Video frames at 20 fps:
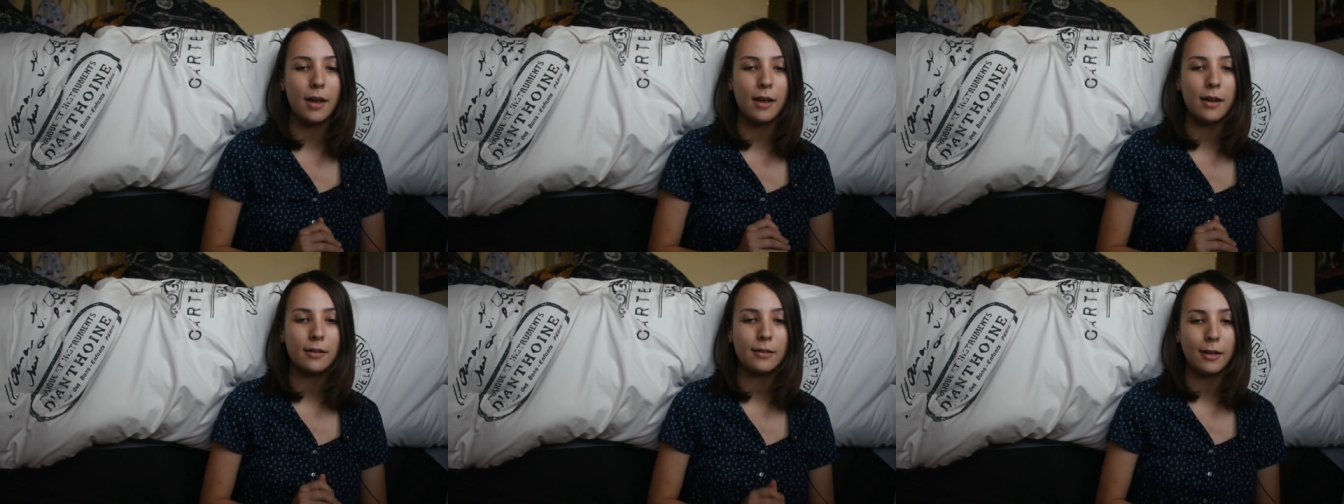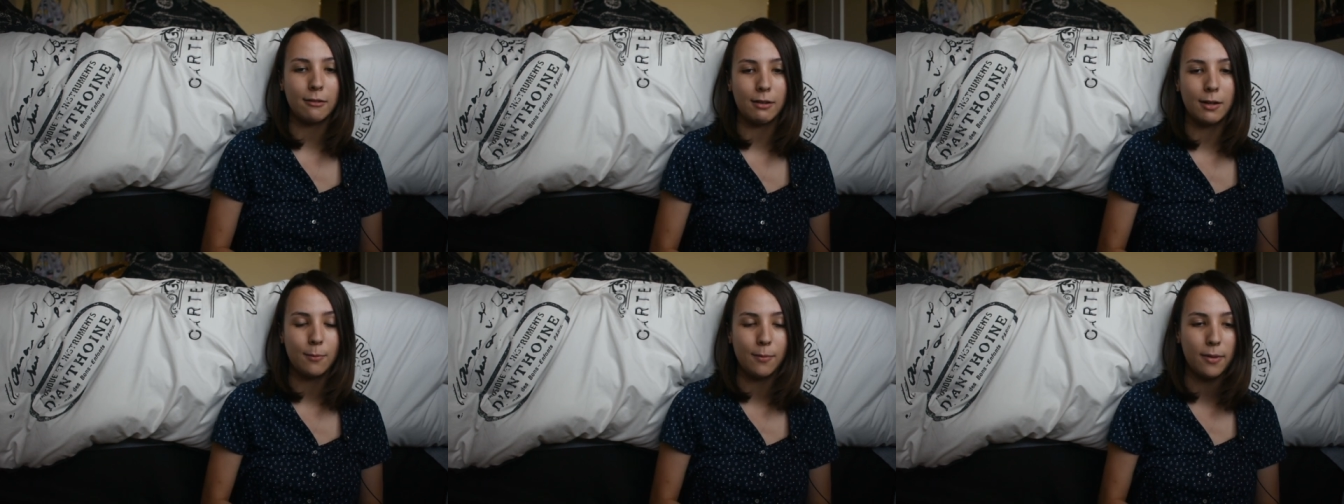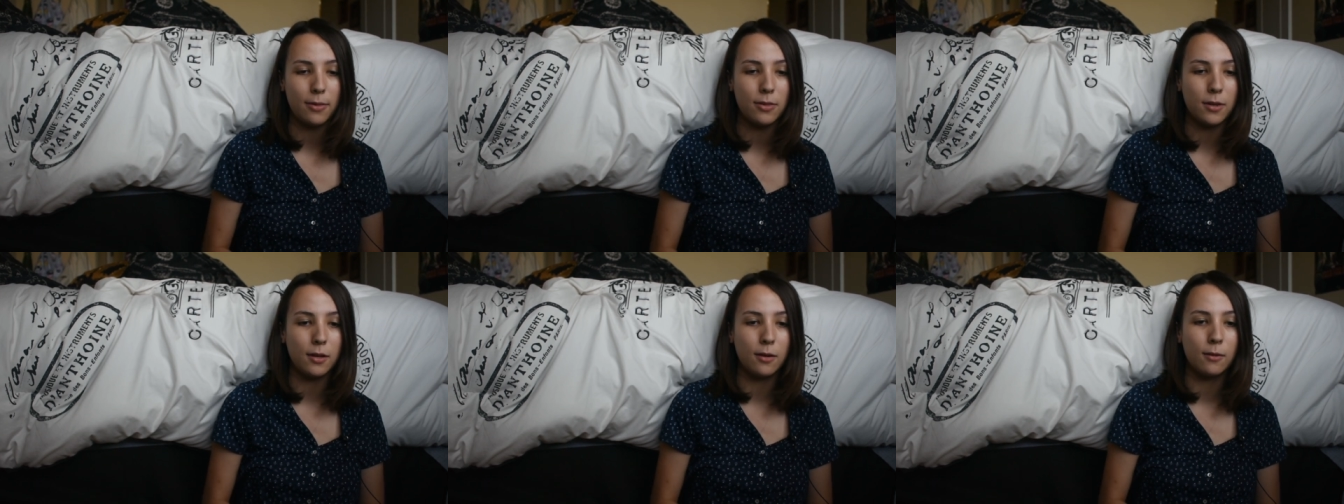and carry
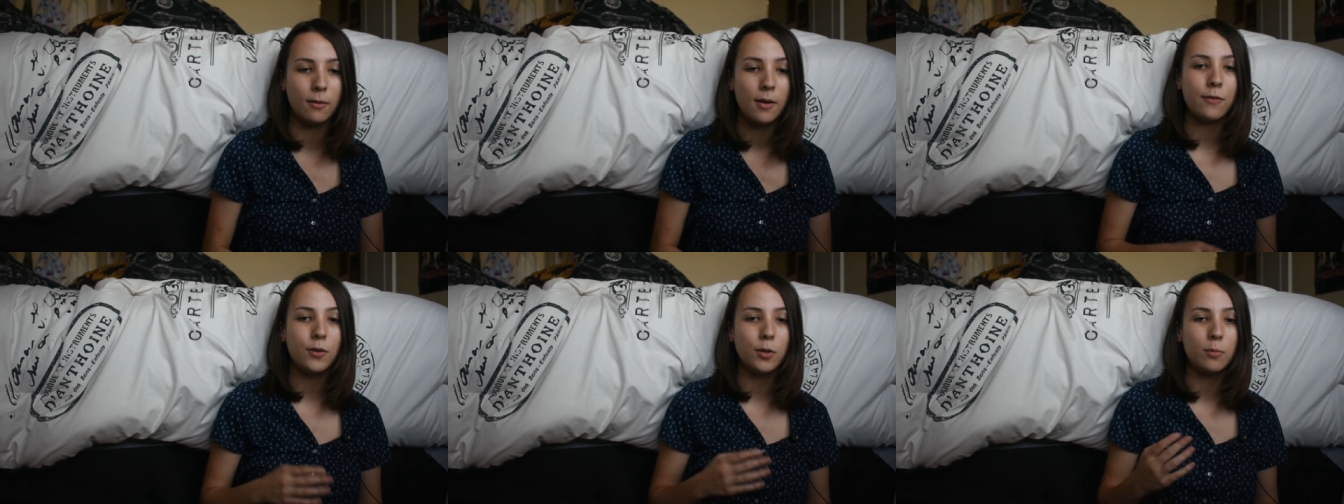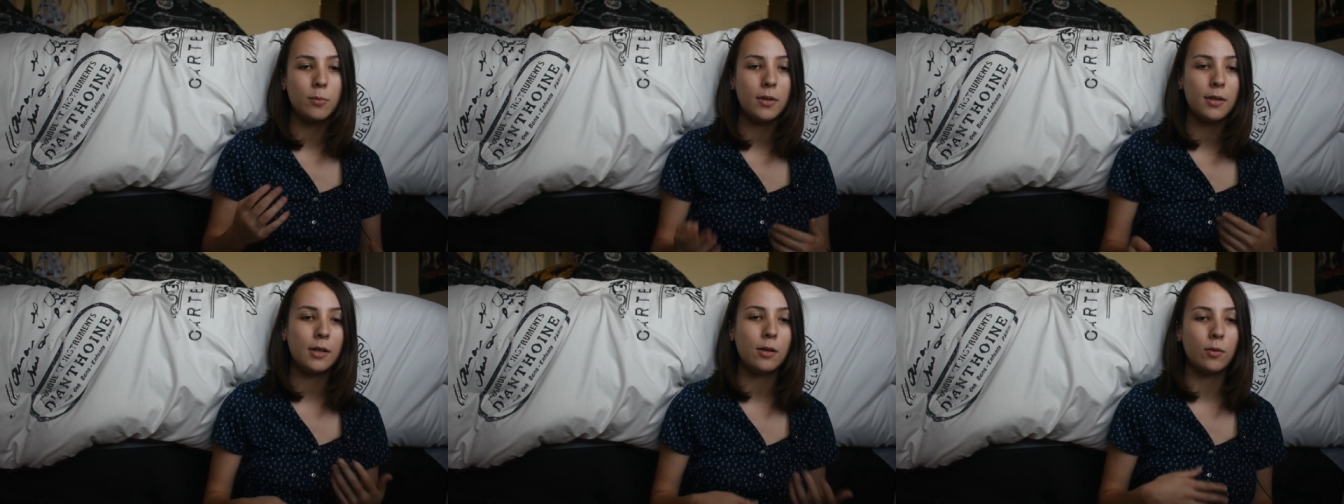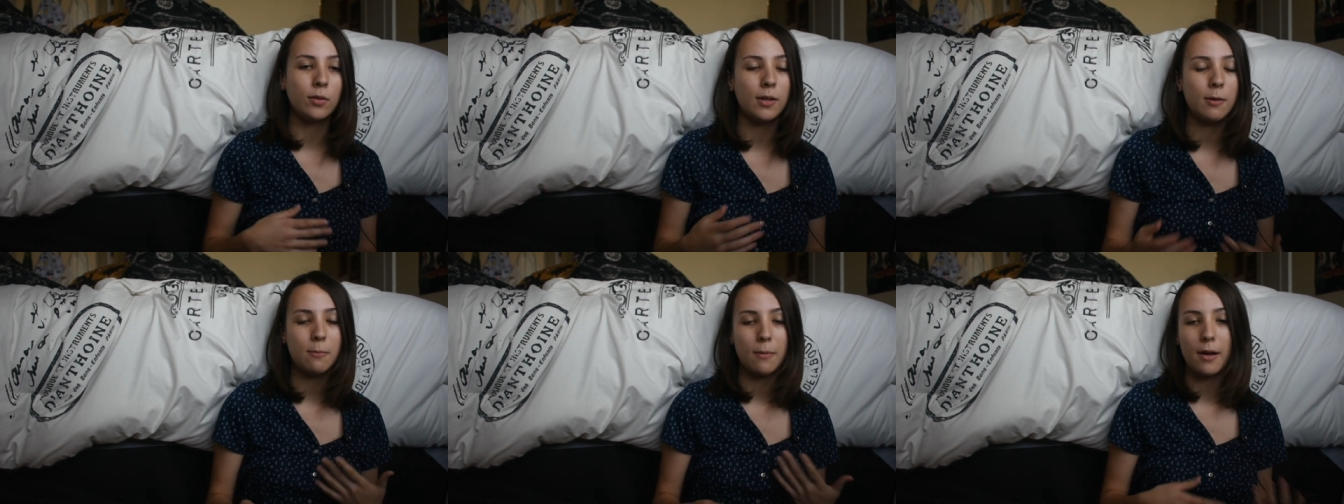with you if you really
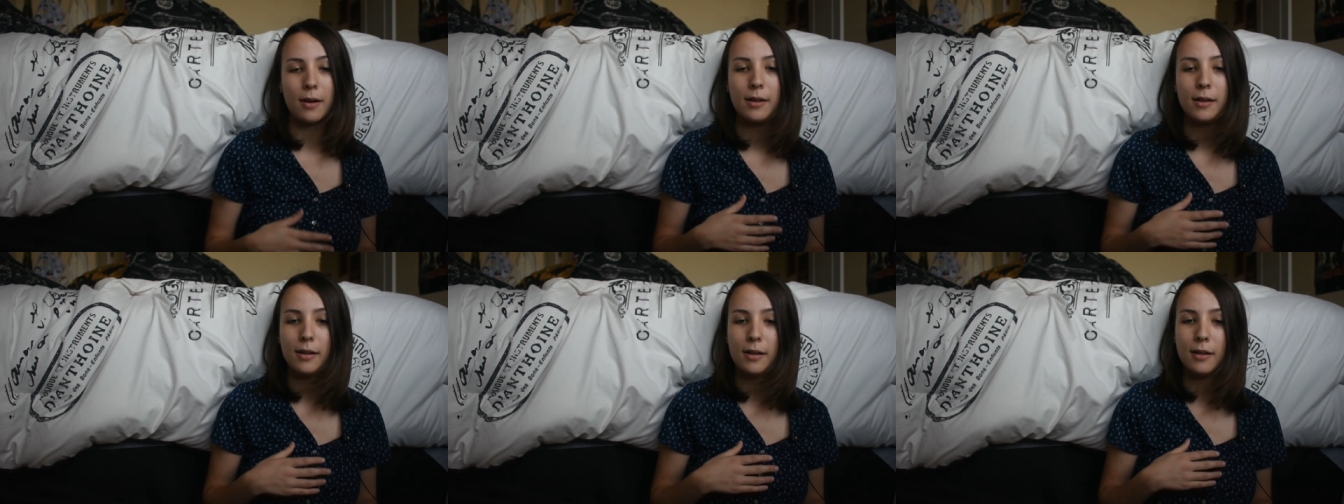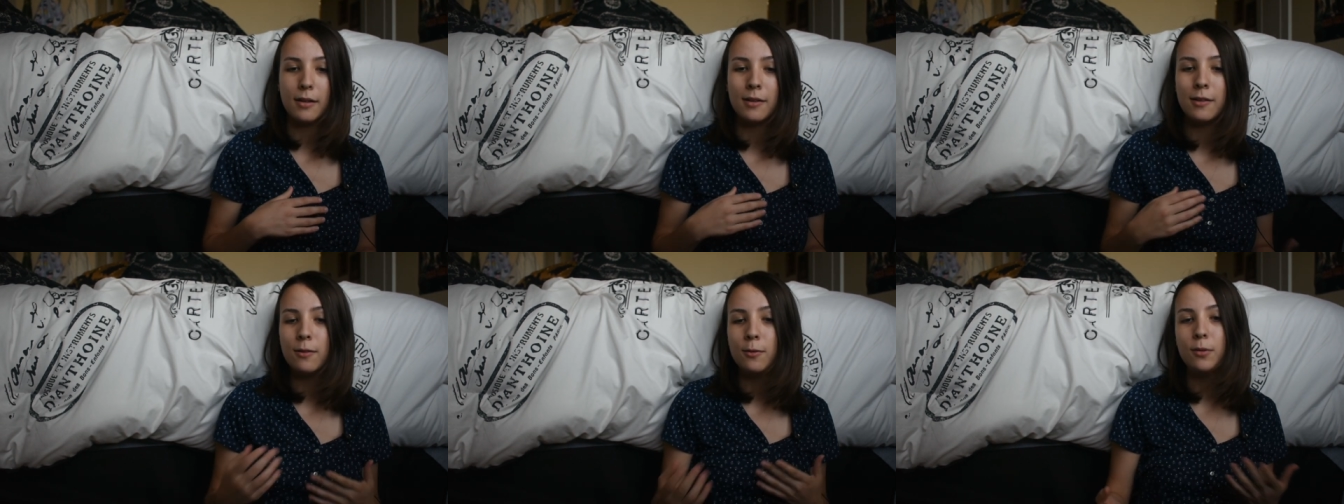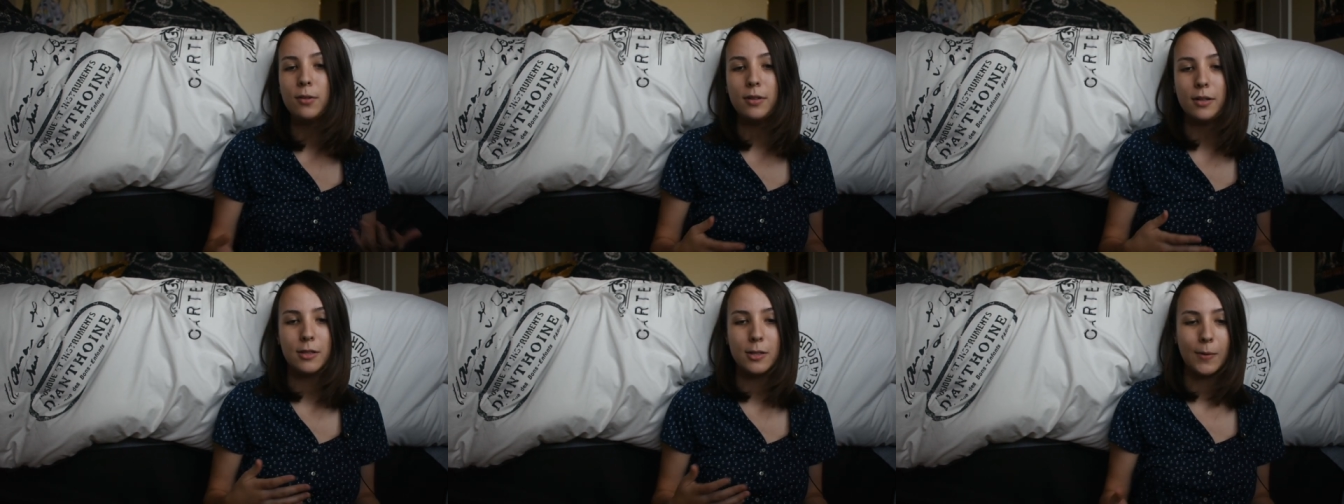only want it in
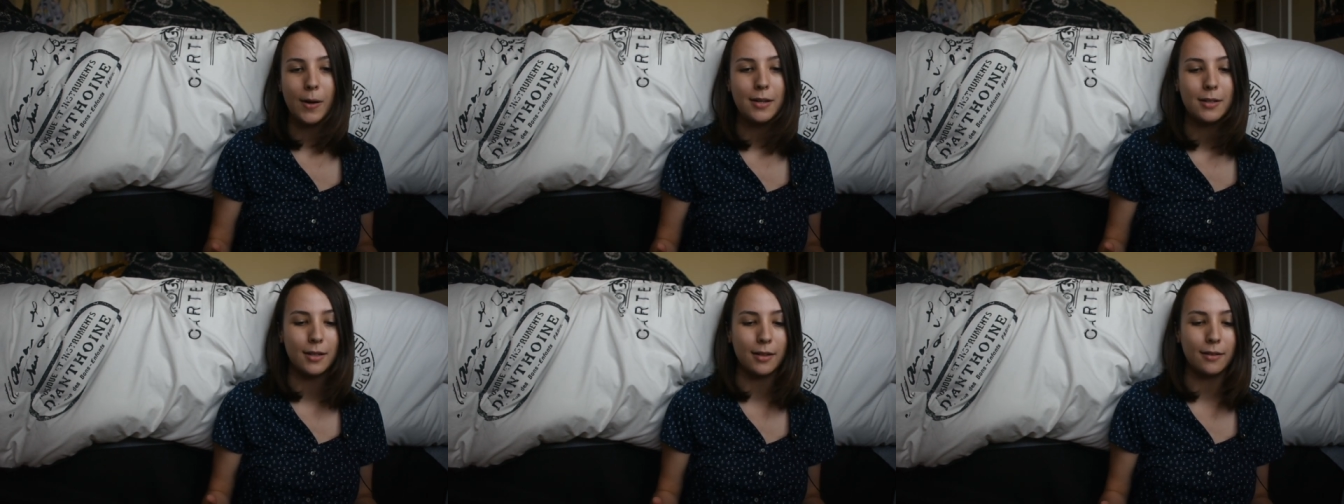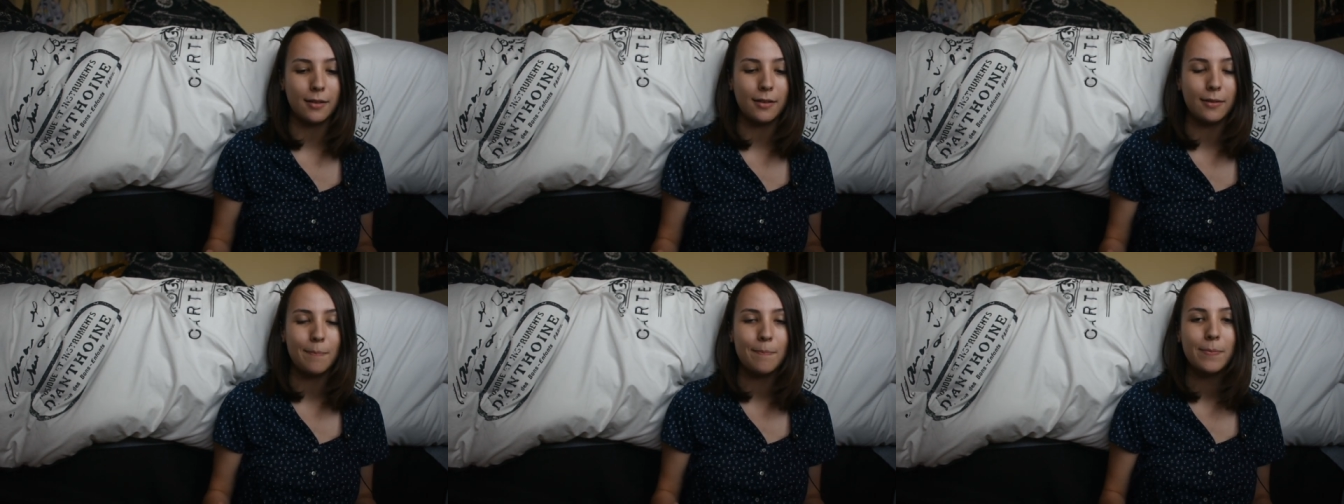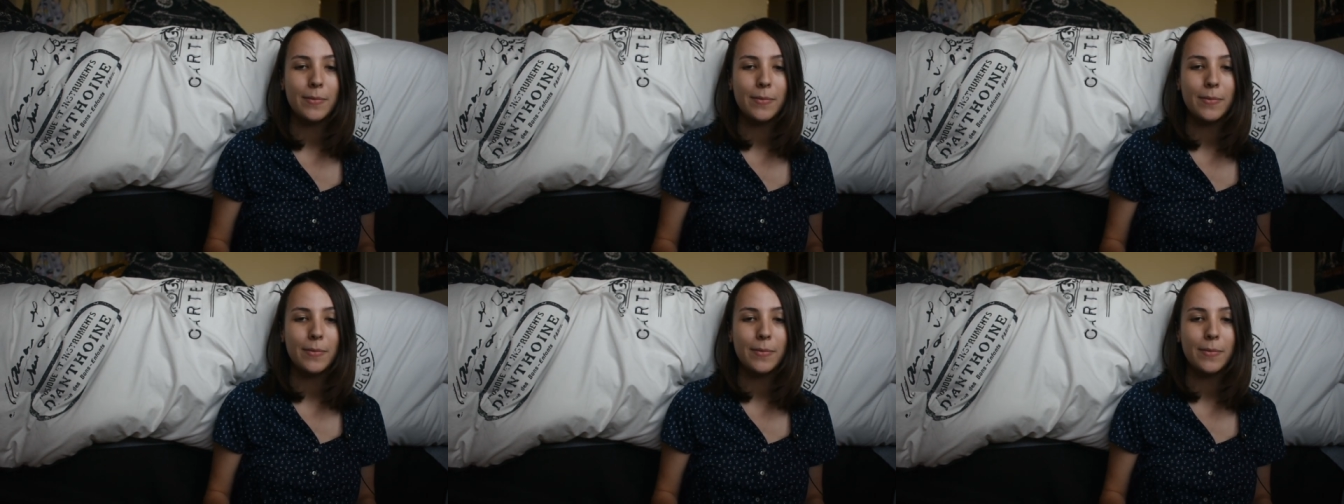new situations.